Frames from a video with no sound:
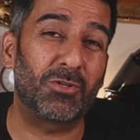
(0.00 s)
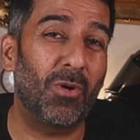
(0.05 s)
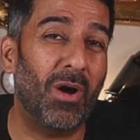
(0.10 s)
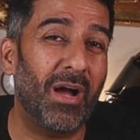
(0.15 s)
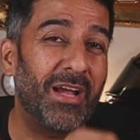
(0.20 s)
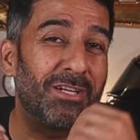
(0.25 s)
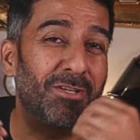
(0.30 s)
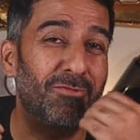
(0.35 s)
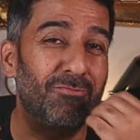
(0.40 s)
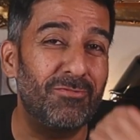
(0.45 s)

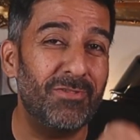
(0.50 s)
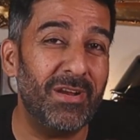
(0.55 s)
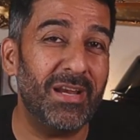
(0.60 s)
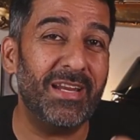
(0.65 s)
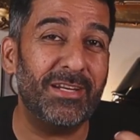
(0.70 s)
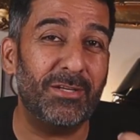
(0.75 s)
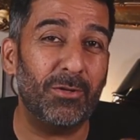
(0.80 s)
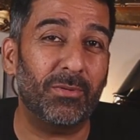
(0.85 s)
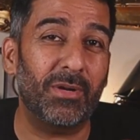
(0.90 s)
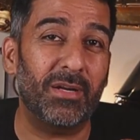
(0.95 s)
So I
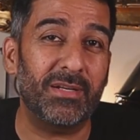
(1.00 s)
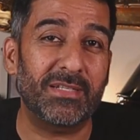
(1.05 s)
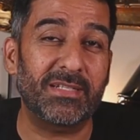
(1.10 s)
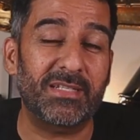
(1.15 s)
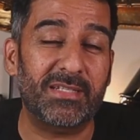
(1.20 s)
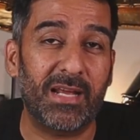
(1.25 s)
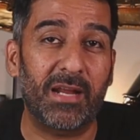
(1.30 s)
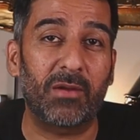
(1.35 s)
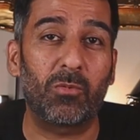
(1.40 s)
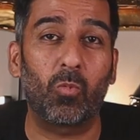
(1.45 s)
really don't
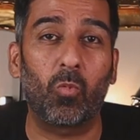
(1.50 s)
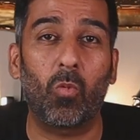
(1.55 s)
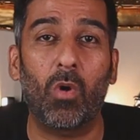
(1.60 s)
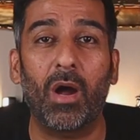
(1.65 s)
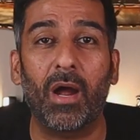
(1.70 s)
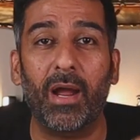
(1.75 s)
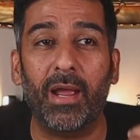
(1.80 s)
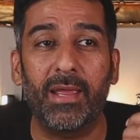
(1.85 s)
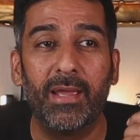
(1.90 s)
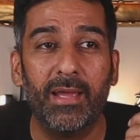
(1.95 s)
understand
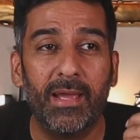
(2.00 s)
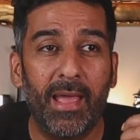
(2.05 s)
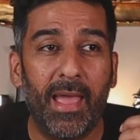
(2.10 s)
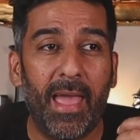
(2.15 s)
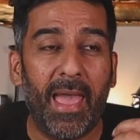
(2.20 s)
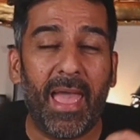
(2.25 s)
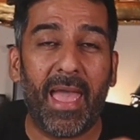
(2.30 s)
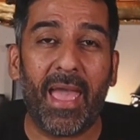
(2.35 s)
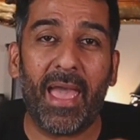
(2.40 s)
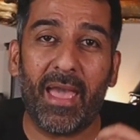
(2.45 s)
why
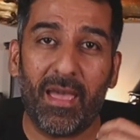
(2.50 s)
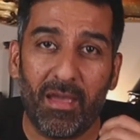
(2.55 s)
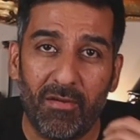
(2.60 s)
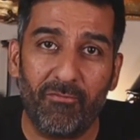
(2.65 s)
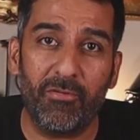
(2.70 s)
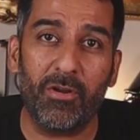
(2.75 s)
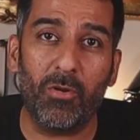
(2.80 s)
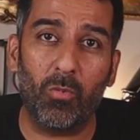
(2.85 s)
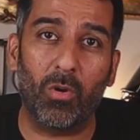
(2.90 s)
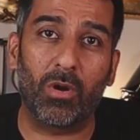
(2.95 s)

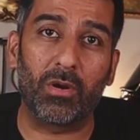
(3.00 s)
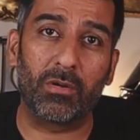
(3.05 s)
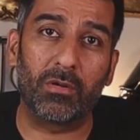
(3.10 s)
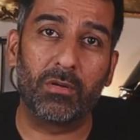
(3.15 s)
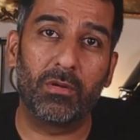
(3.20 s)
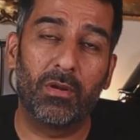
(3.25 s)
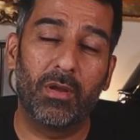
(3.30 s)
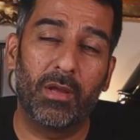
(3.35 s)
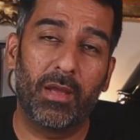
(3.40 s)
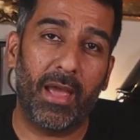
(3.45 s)

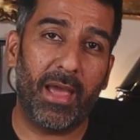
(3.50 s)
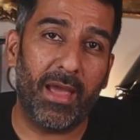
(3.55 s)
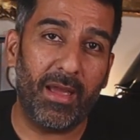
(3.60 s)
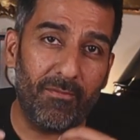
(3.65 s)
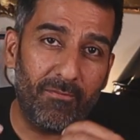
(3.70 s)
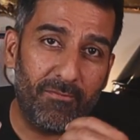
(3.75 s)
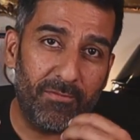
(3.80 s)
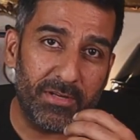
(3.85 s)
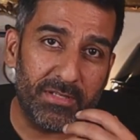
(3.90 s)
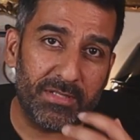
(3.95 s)

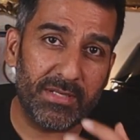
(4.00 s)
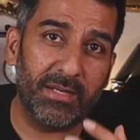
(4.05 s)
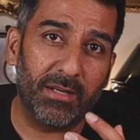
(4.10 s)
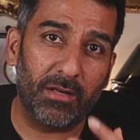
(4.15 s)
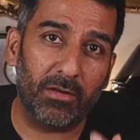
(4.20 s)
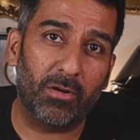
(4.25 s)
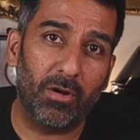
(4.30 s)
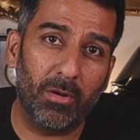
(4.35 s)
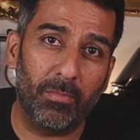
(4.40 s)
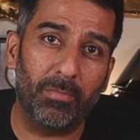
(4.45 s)
every
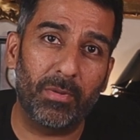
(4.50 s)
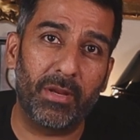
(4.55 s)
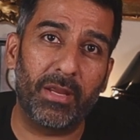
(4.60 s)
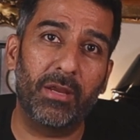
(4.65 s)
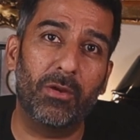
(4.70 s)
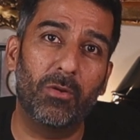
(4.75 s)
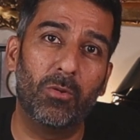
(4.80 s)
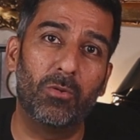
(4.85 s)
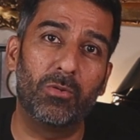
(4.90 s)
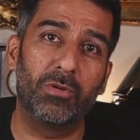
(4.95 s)
single
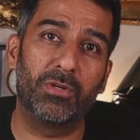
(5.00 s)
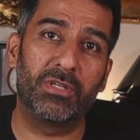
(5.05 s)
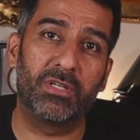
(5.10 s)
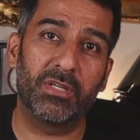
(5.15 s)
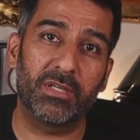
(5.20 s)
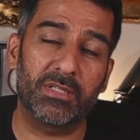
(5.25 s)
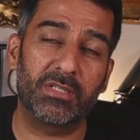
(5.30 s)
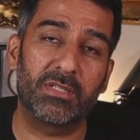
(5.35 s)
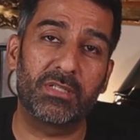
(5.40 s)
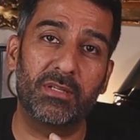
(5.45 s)
company who
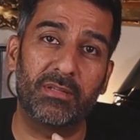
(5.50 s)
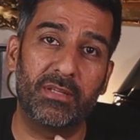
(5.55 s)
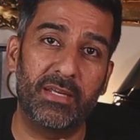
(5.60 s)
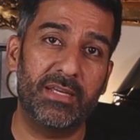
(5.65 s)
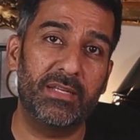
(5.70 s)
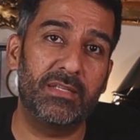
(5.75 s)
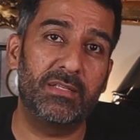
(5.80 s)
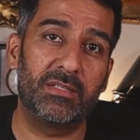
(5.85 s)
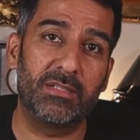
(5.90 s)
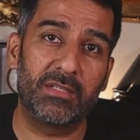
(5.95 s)
does
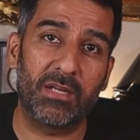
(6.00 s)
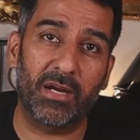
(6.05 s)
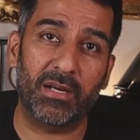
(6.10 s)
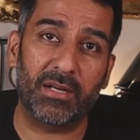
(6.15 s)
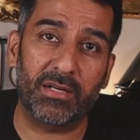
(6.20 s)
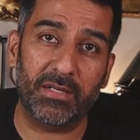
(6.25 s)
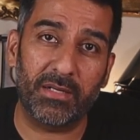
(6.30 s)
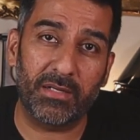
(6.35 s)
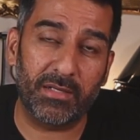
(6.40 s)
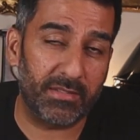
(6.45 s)
these
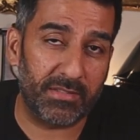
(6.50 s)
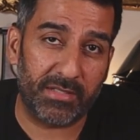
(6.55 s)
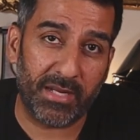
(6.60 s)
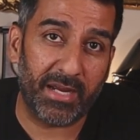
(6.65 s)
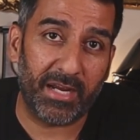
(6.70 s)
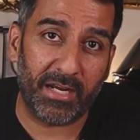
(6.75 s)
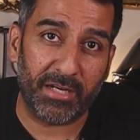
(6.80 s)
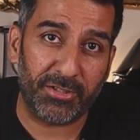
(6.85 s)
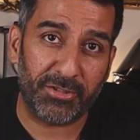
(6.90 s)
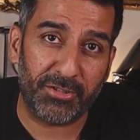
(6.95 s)
colored
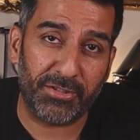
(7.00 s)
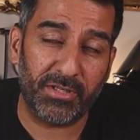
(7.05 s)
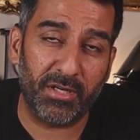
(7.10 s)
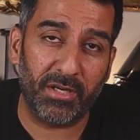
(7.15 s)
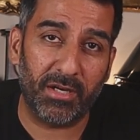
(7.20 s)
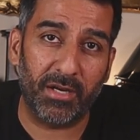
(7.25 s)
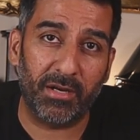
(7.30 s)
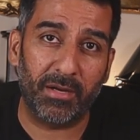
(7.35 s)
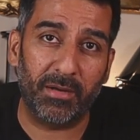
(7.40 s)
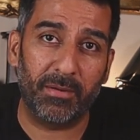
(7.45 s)
dash,